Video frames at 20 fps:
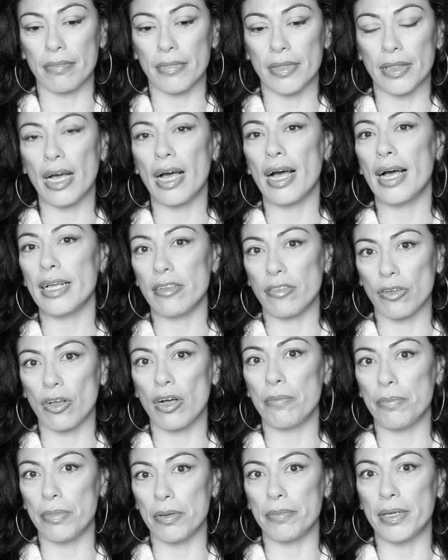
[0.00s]
the highest
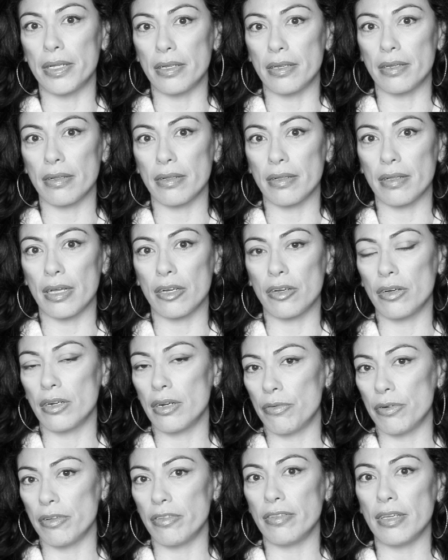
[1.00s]
compliment I could
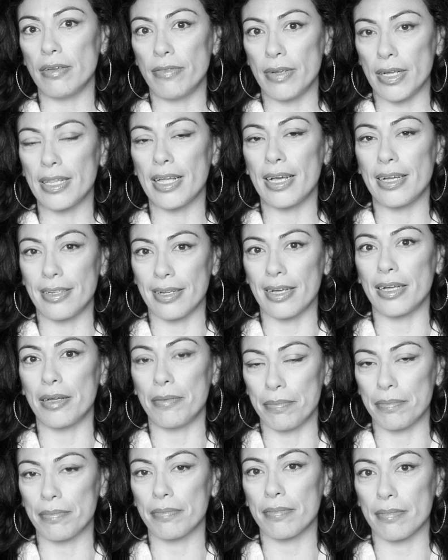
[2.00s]
have received at that
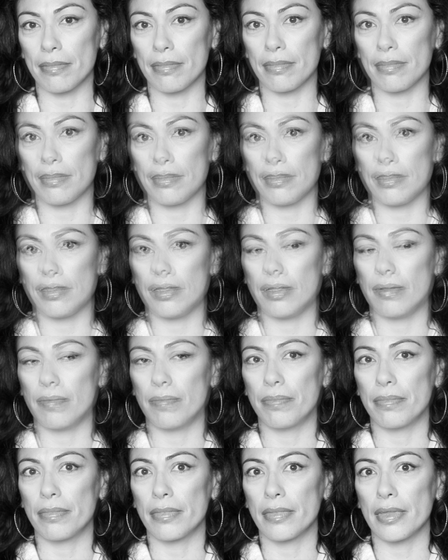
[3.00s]
time.
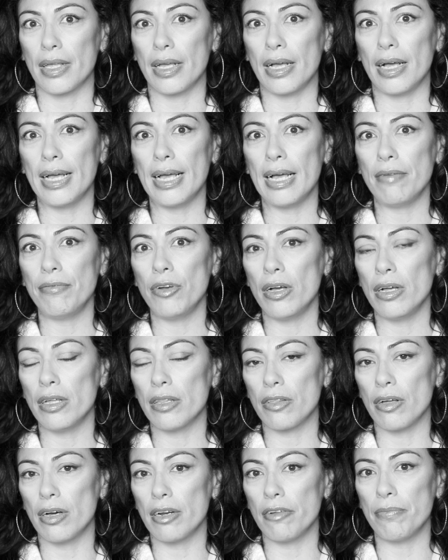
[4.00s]
I have not
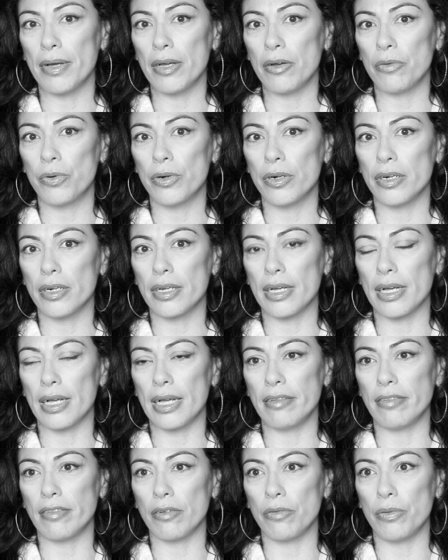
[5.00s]
thought of my work
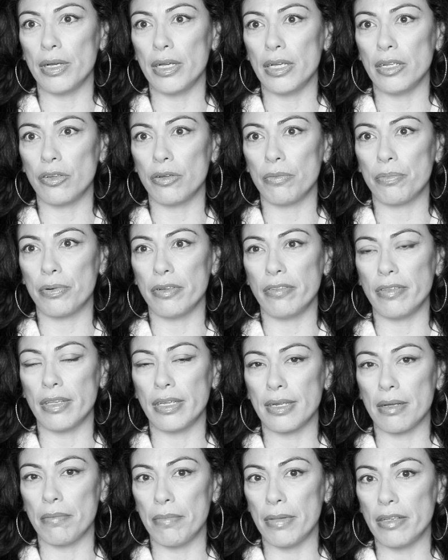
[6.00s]
as a way to
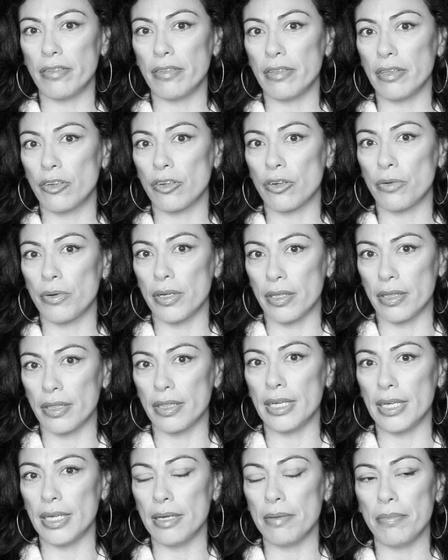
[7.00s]
present a message or a
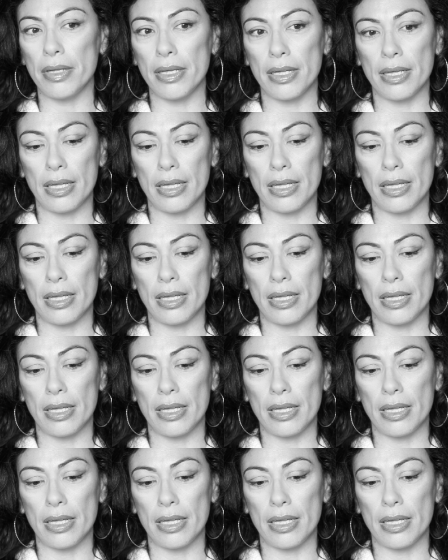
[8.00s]
theme.